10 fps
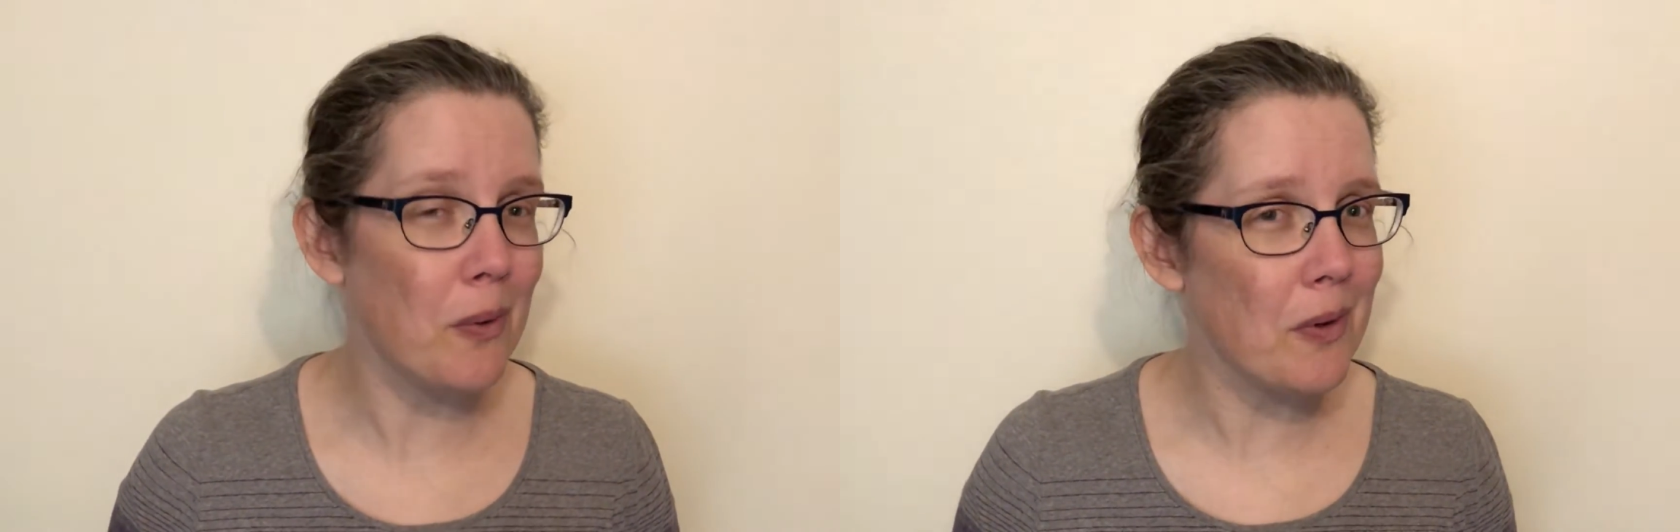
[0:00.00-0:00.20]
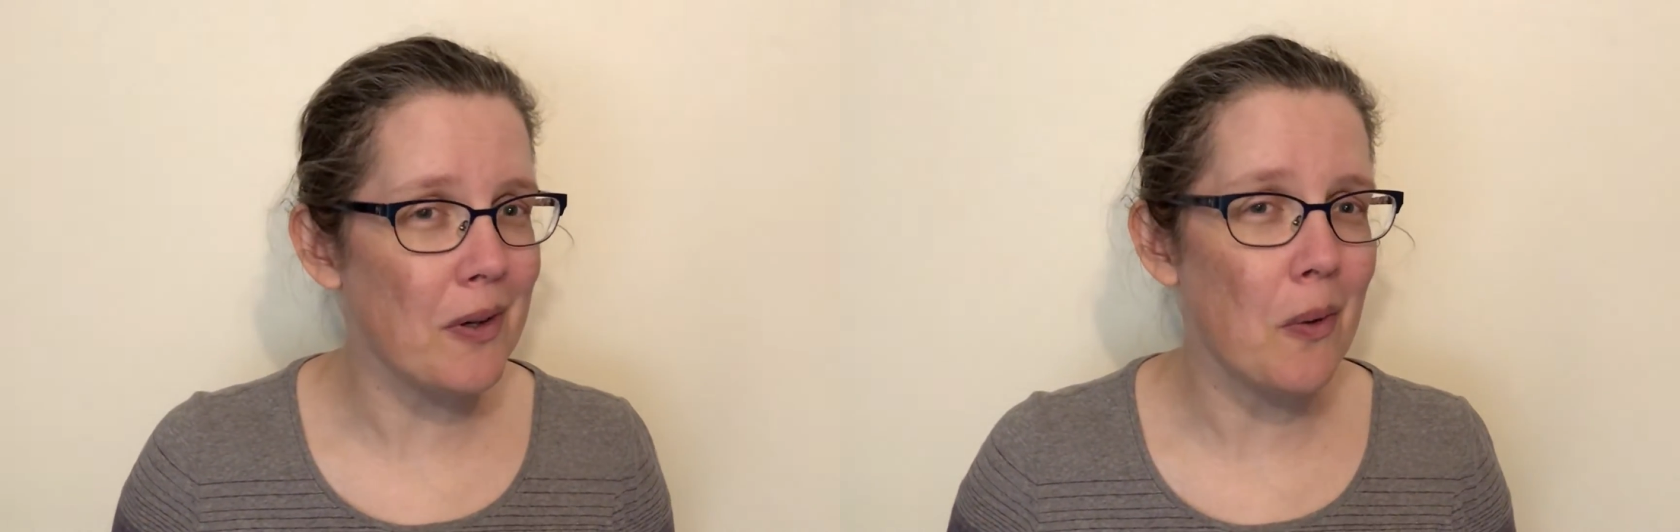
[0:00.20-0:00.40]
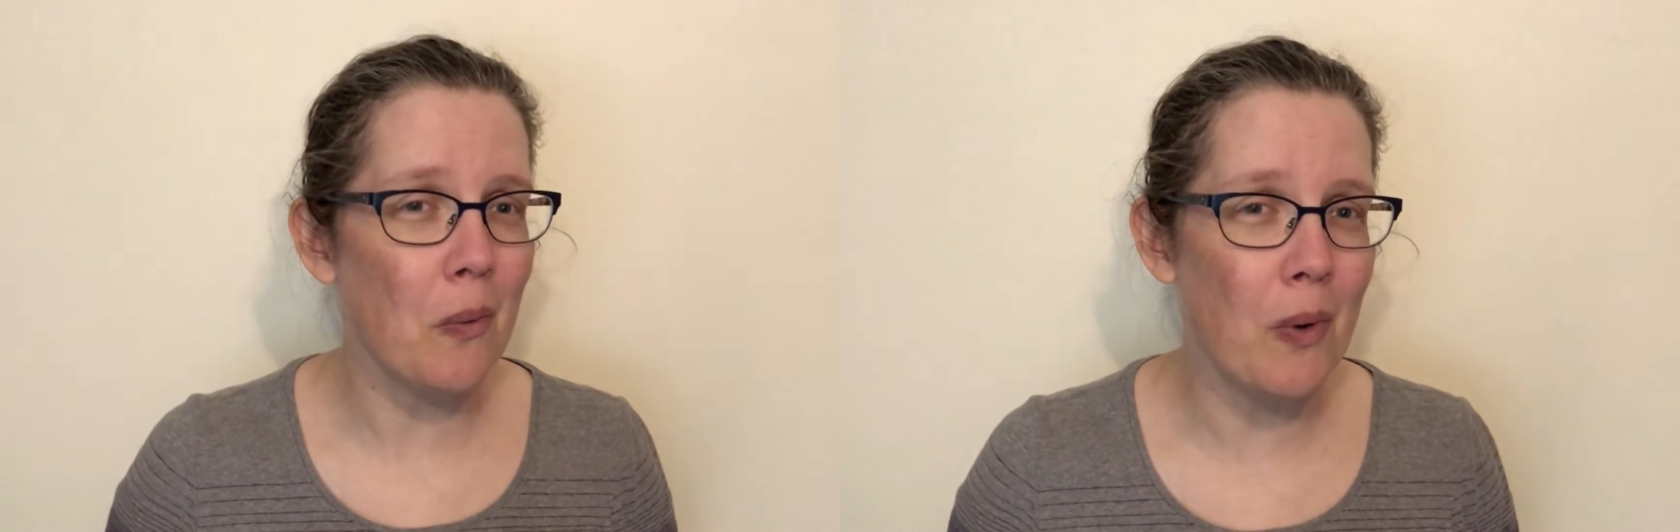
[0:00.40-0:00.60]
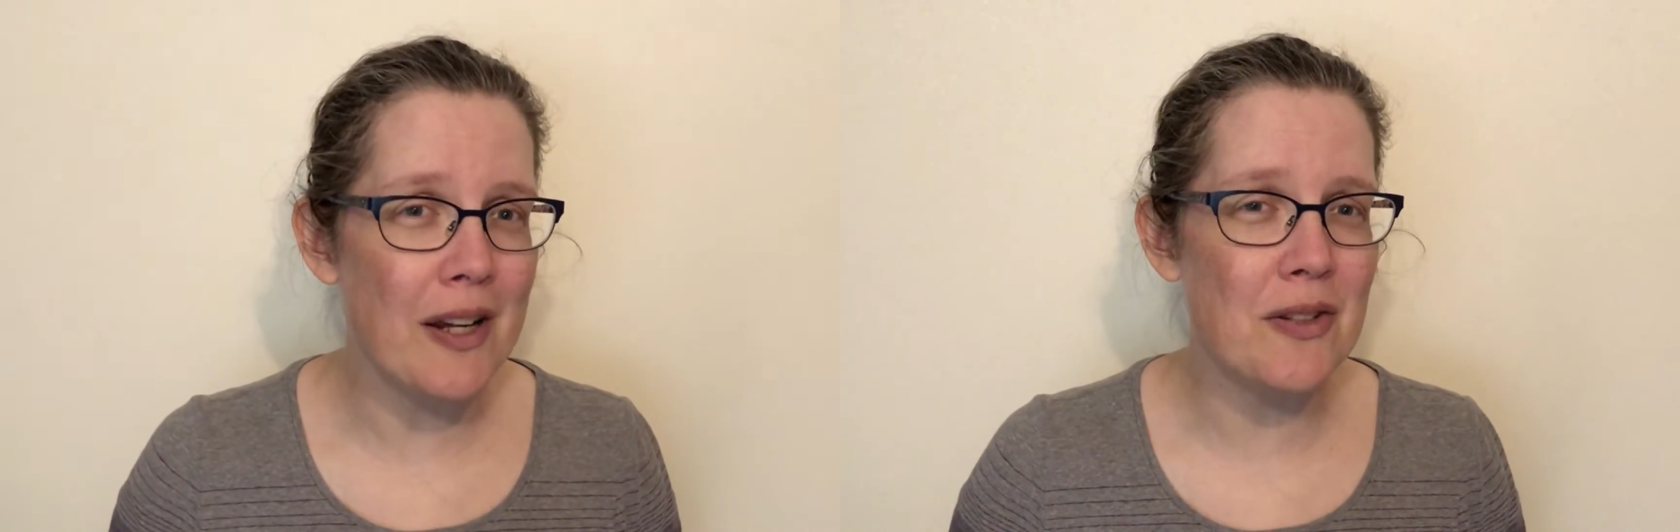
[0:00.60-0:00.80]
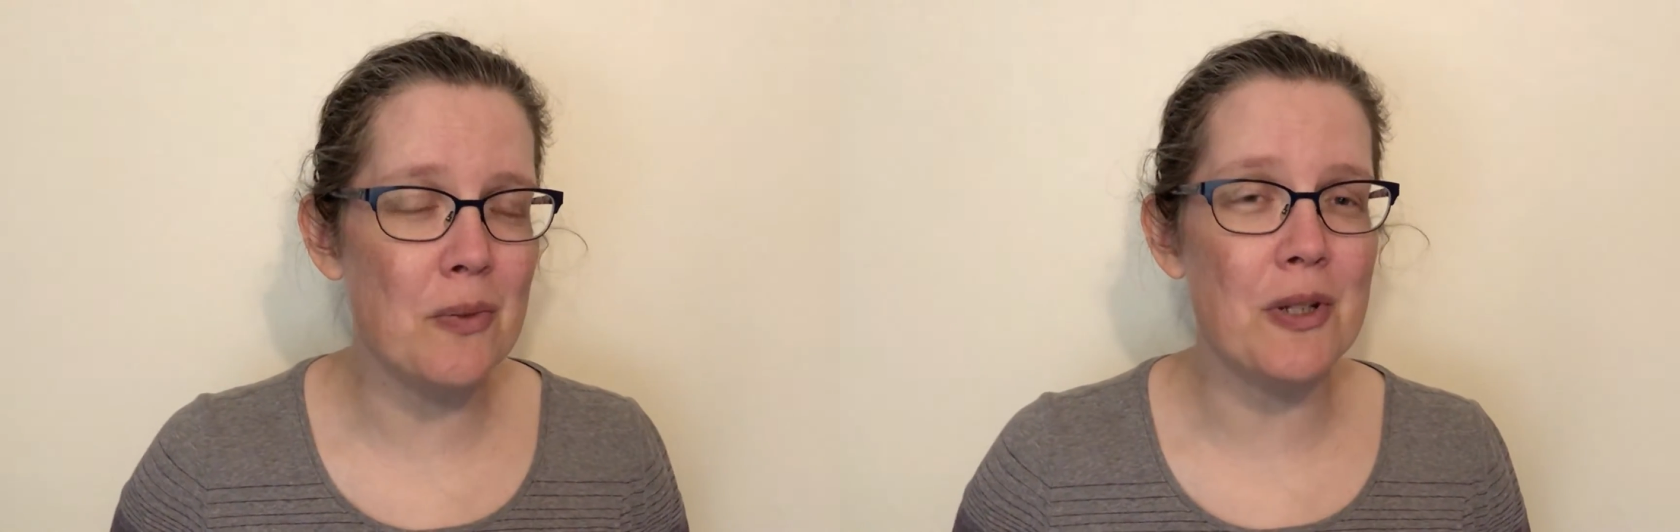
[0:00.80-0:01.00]
or
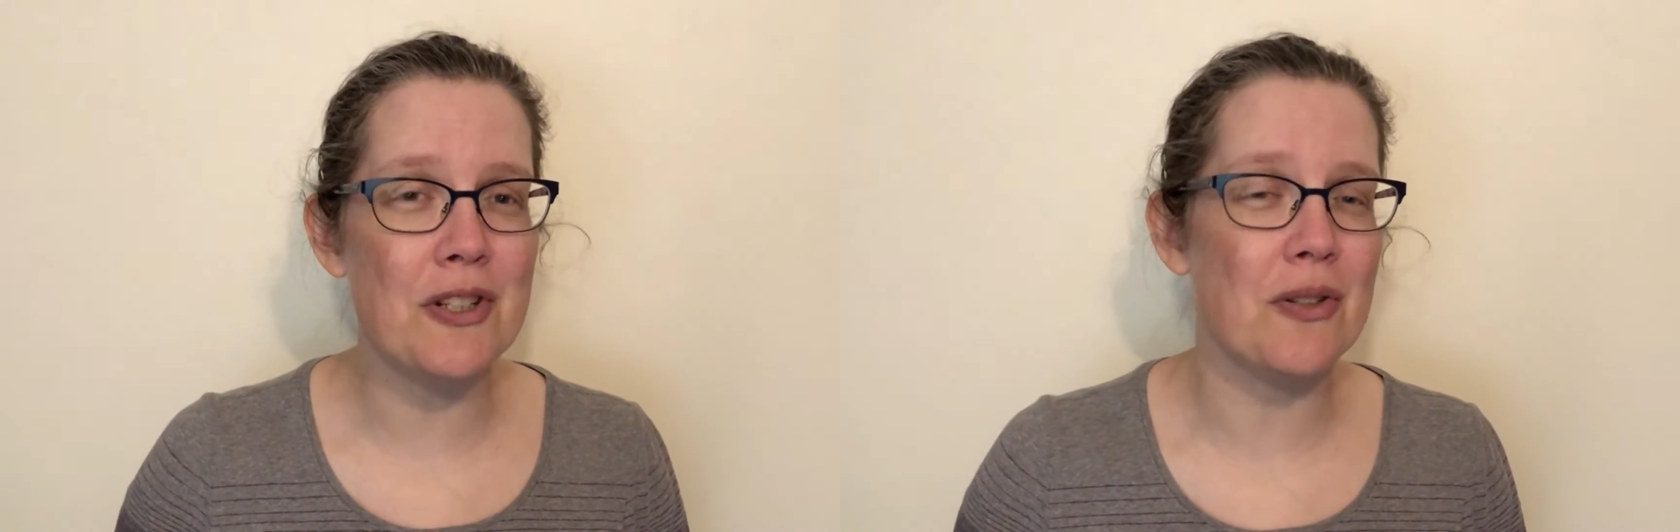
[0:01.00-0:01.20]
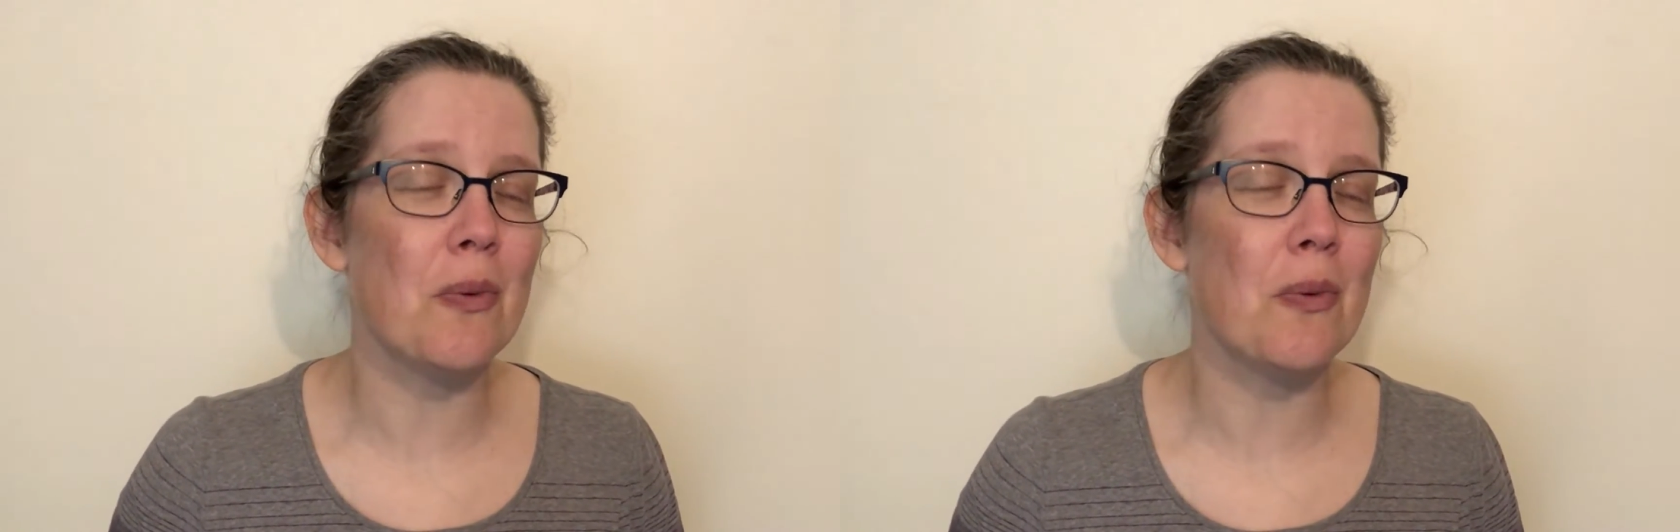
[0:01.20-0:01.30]
what you wish